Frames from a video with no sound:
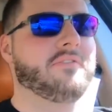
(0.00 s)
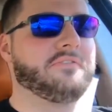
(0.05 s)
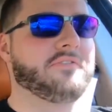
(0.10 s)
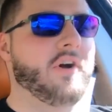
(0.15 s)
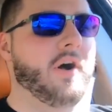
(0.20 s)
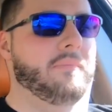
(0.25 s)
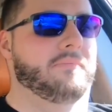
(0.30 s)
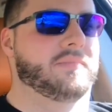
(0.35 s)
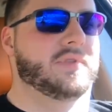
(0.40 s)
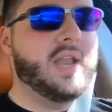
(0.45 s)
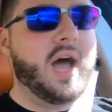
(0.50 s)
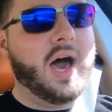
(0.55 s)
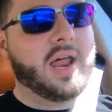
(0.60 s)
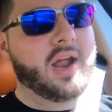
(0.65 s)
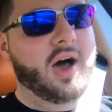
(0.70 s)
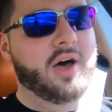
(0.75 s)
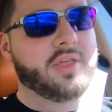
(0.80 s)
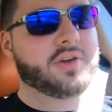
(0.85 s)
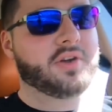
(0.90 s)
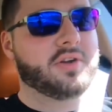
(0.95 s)
from none
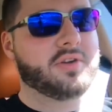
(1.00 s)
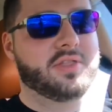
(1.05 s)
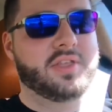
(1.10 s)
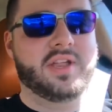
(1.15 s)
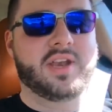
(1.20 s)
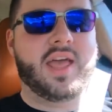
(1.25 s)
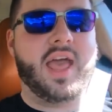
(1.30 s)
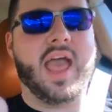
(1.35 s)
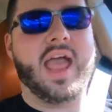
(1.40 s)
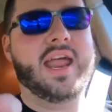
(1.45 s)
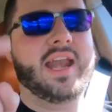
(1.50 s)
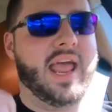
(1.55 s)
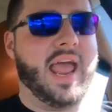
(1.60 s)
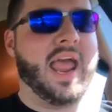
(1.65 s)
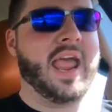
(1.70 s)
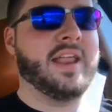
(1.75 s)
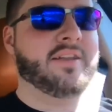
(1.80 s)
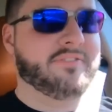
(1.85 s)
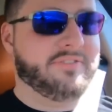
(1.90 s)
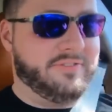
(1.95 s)
other than
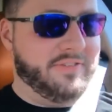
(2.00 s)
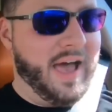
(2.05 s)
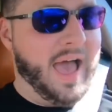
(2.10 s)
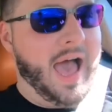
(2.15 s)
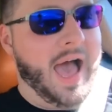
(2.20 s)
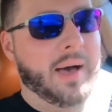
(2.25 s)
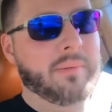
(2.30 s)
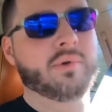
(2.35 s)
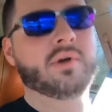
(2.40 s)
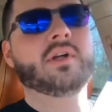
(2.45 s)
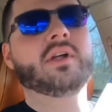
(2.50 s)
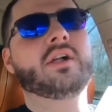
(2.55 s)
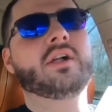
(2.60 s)
88 Fab.